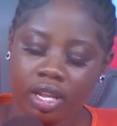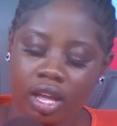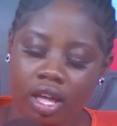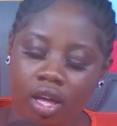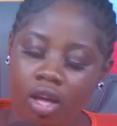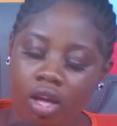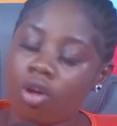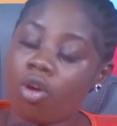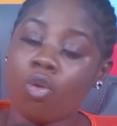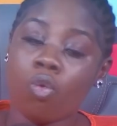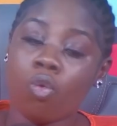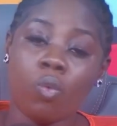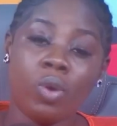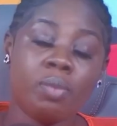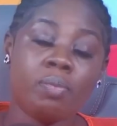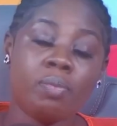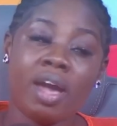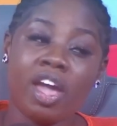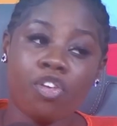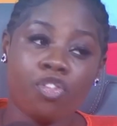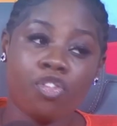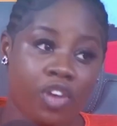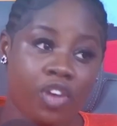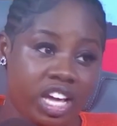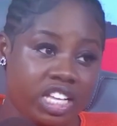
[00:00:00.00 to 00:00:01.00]
With my
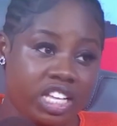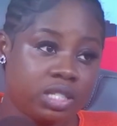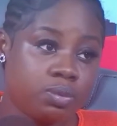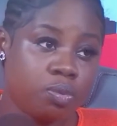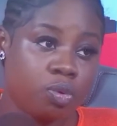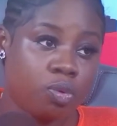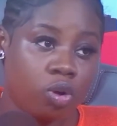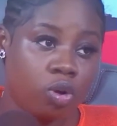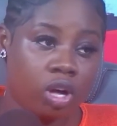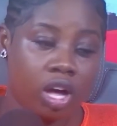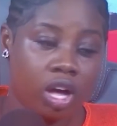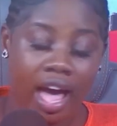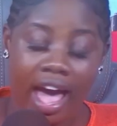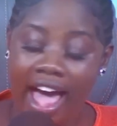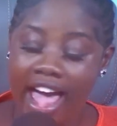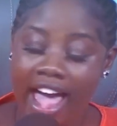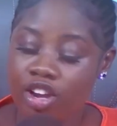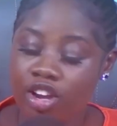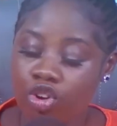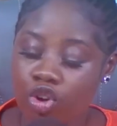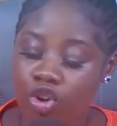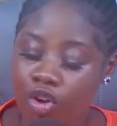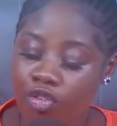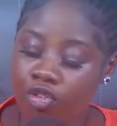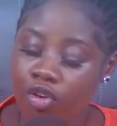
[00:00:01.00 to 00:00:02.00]
Facebook, I know
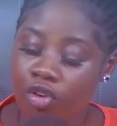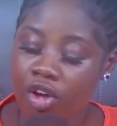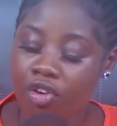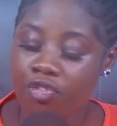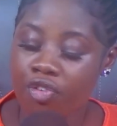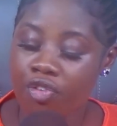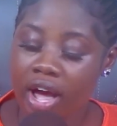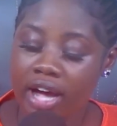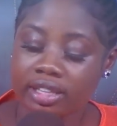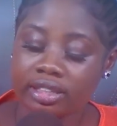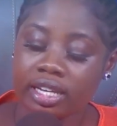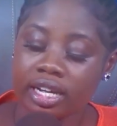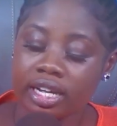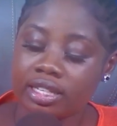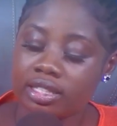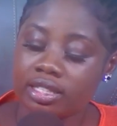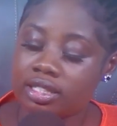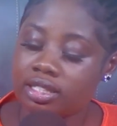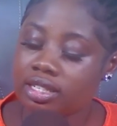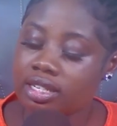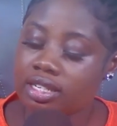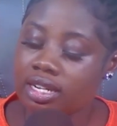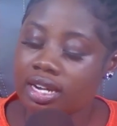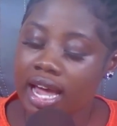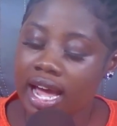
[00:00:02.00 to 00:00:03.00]
for a fact that
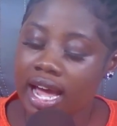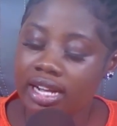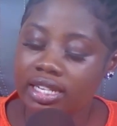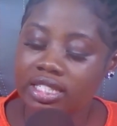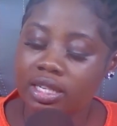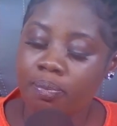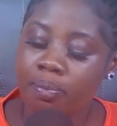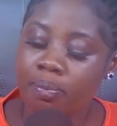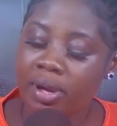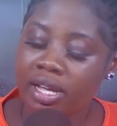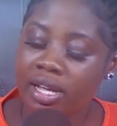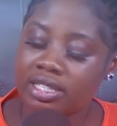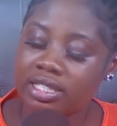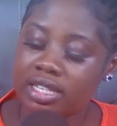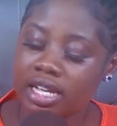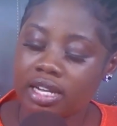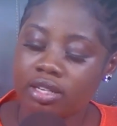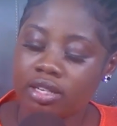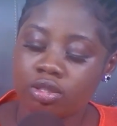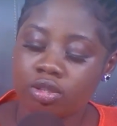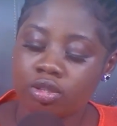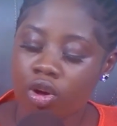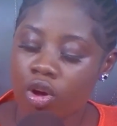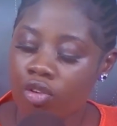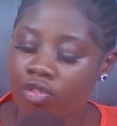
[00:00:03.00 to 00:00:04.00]
90%
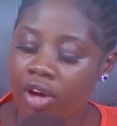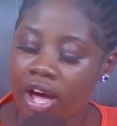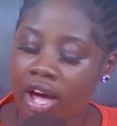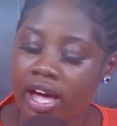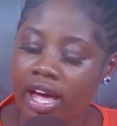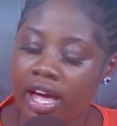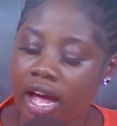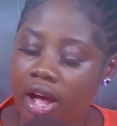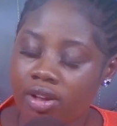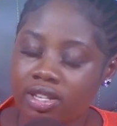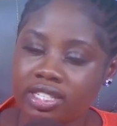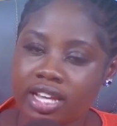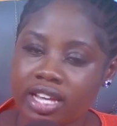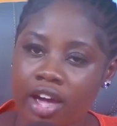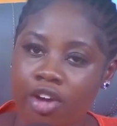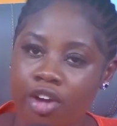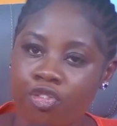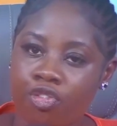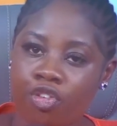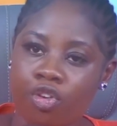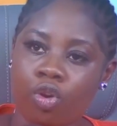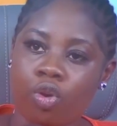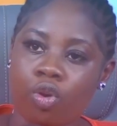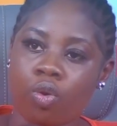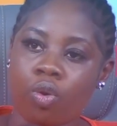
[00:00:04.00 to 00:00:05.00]
of accounts I
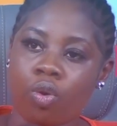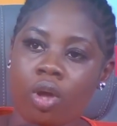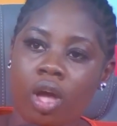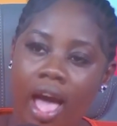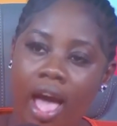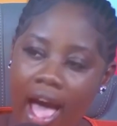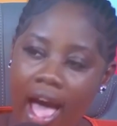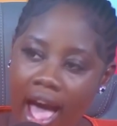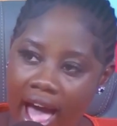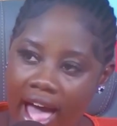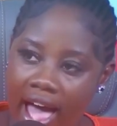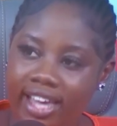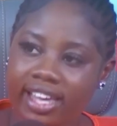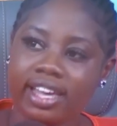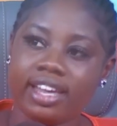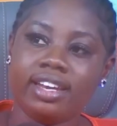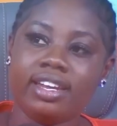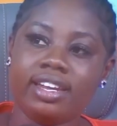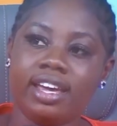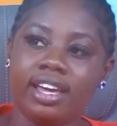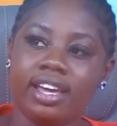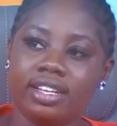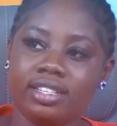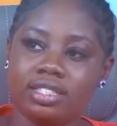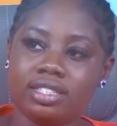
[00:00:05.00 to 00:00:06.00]
follow are
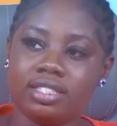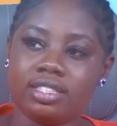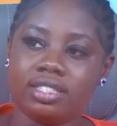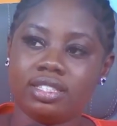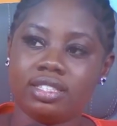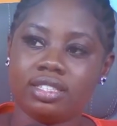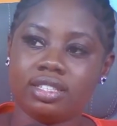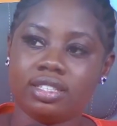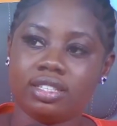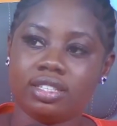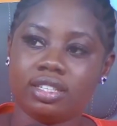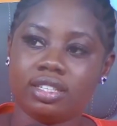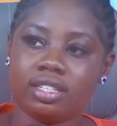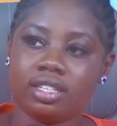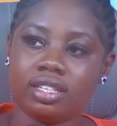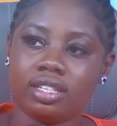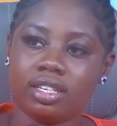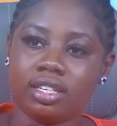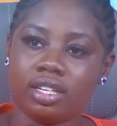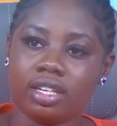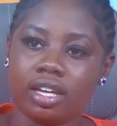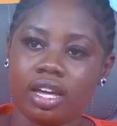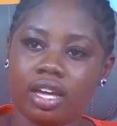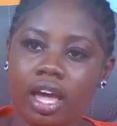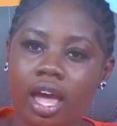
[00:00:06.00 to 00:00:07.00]
Ghanaians.
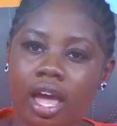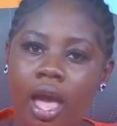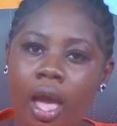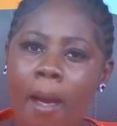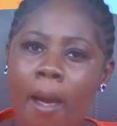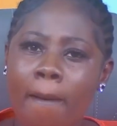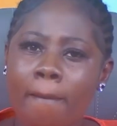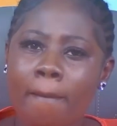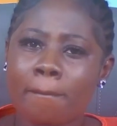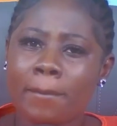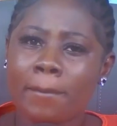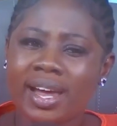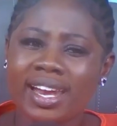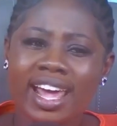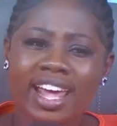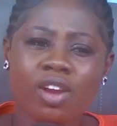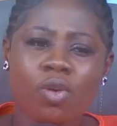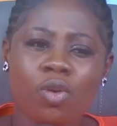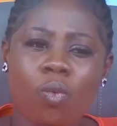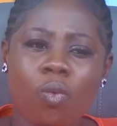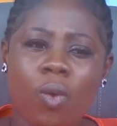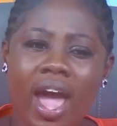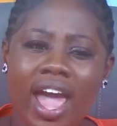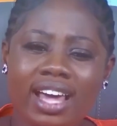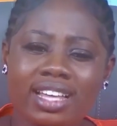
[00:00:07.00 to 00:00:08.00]
But then why
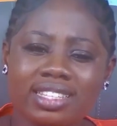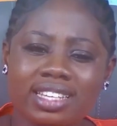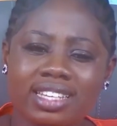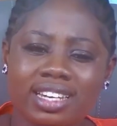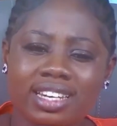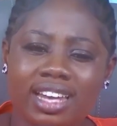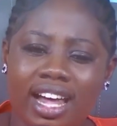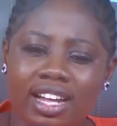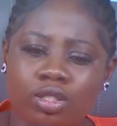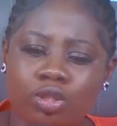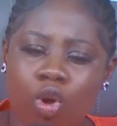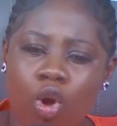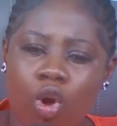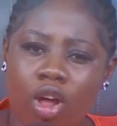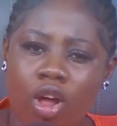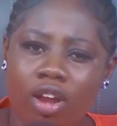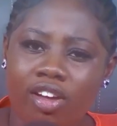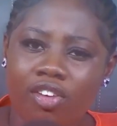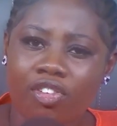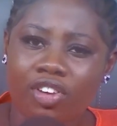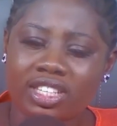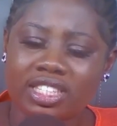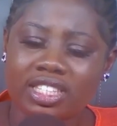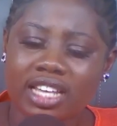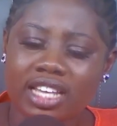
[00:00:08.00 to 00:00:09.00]
is it that all of a
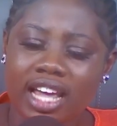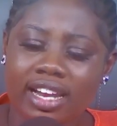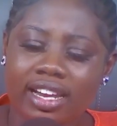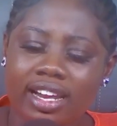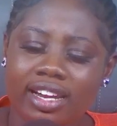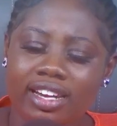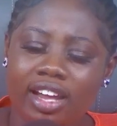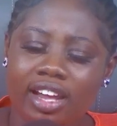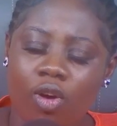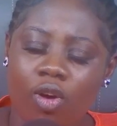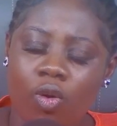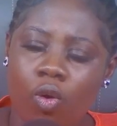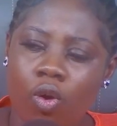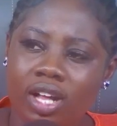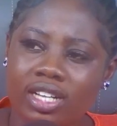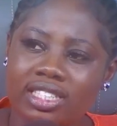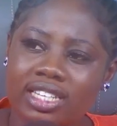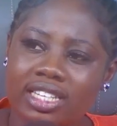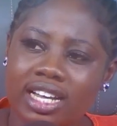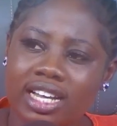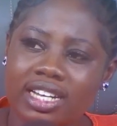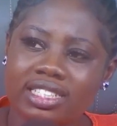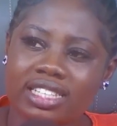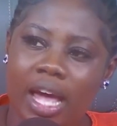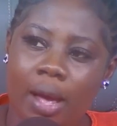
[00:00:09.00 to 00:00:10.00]
sudden the content
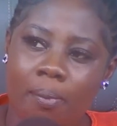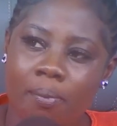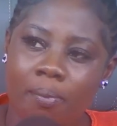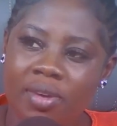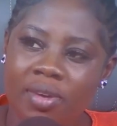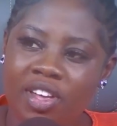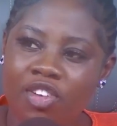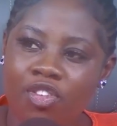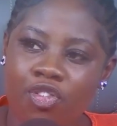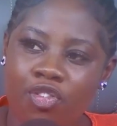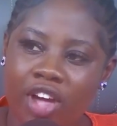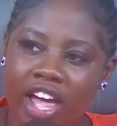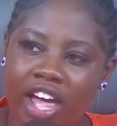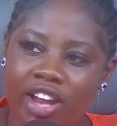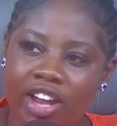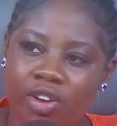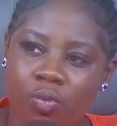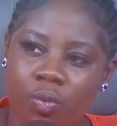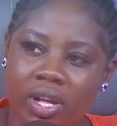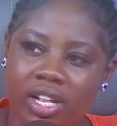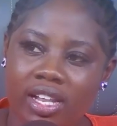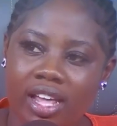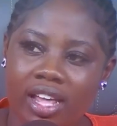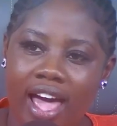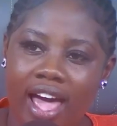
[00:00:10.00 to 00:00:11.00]
I'm being fed with
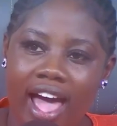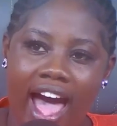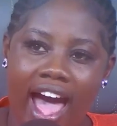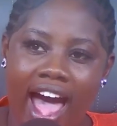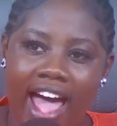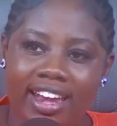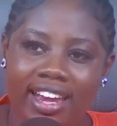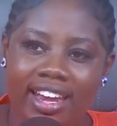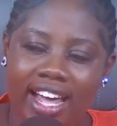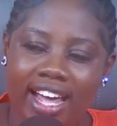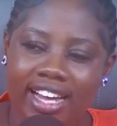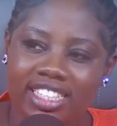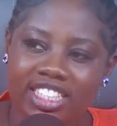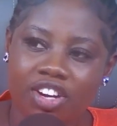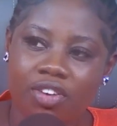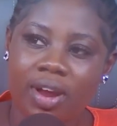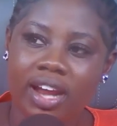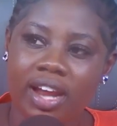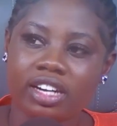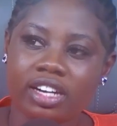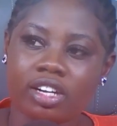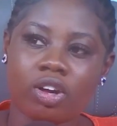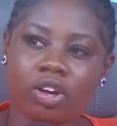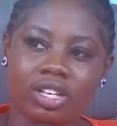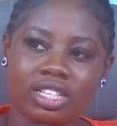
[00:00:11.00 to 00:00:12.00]
are Nigerian
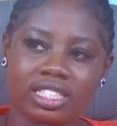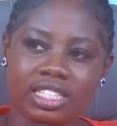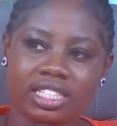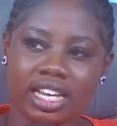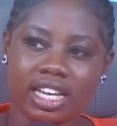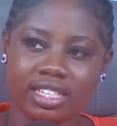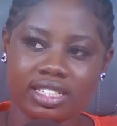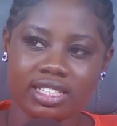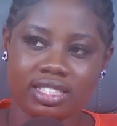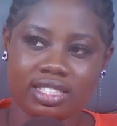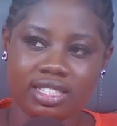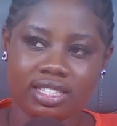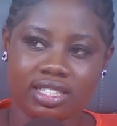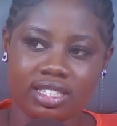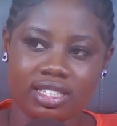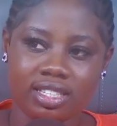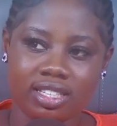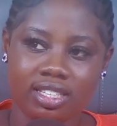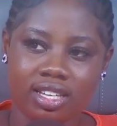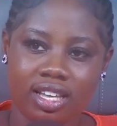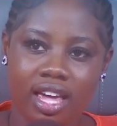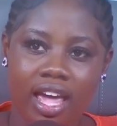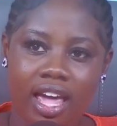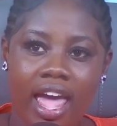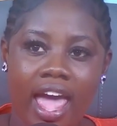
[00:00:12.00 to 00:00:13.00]
content?
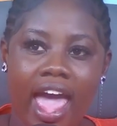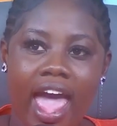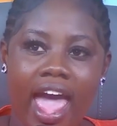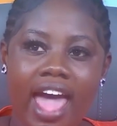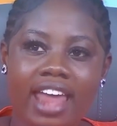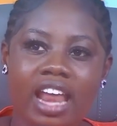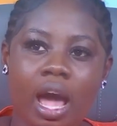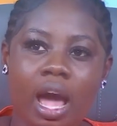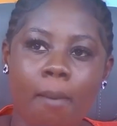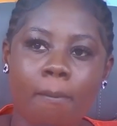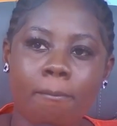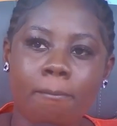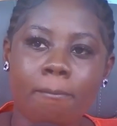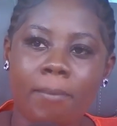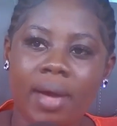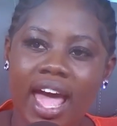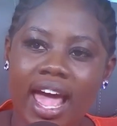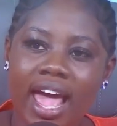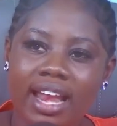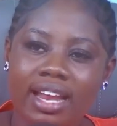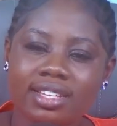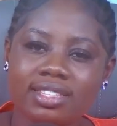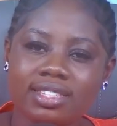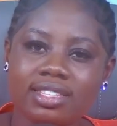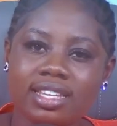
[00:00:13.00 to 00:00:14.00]
And I'm barely
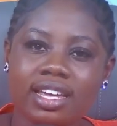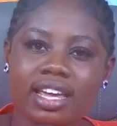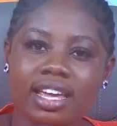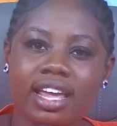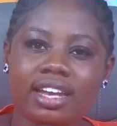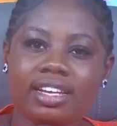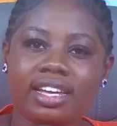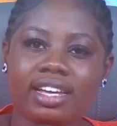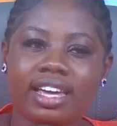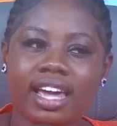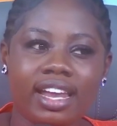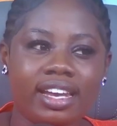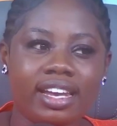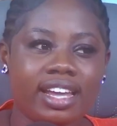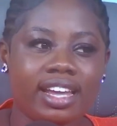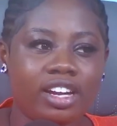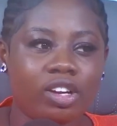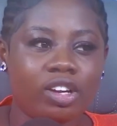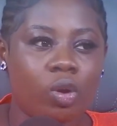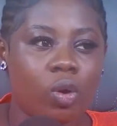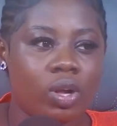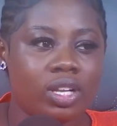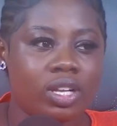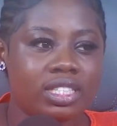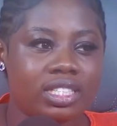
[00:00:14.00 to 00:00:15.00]
seeing Ghanaian
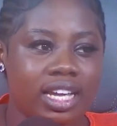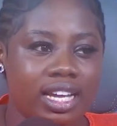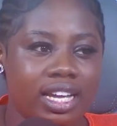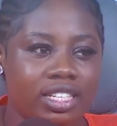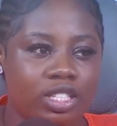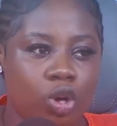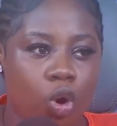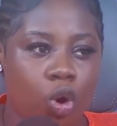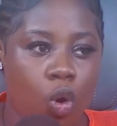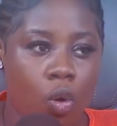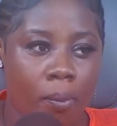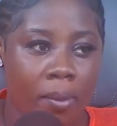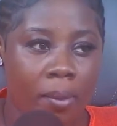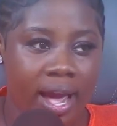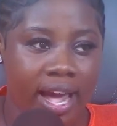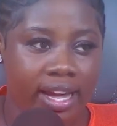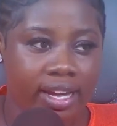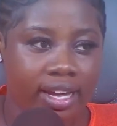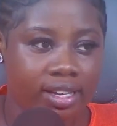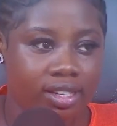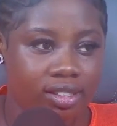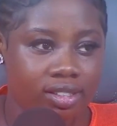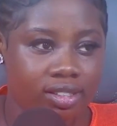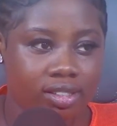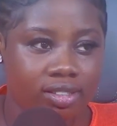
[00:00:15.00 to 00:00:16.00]
content on
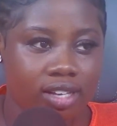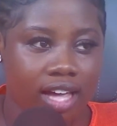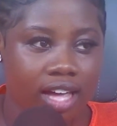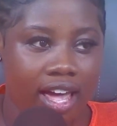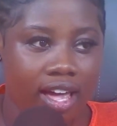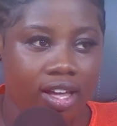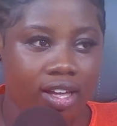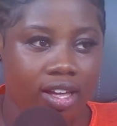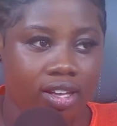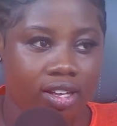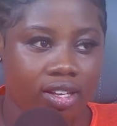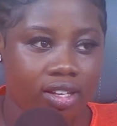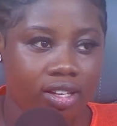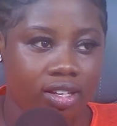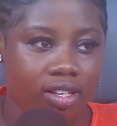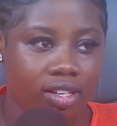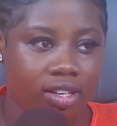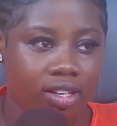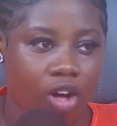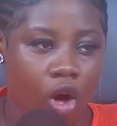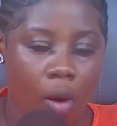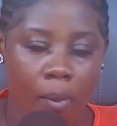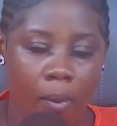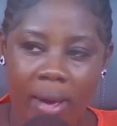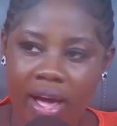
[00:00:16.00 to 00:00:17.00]

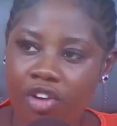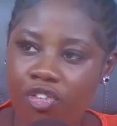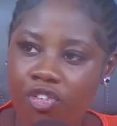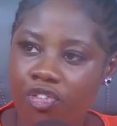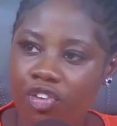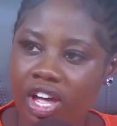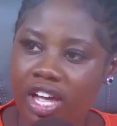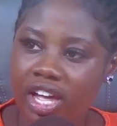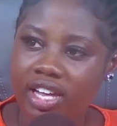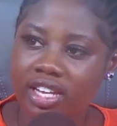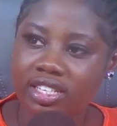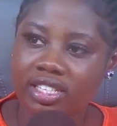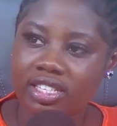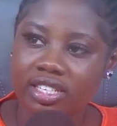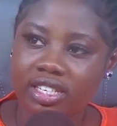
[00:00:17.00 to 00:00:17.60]
my feed.